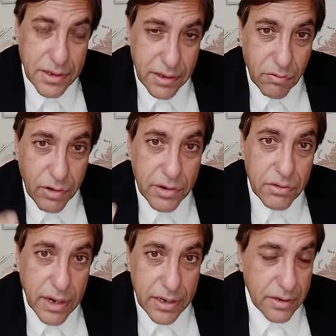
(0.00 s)
want to
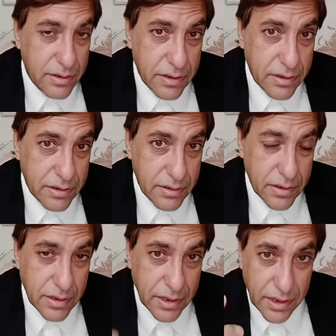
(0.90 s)
get uh,
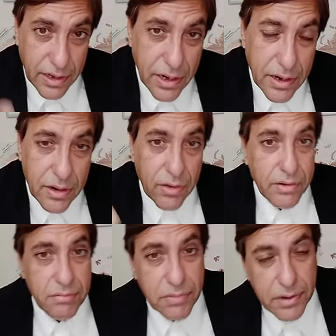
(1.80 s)
killed or
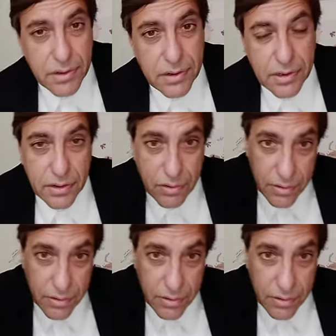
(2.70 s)
murdered or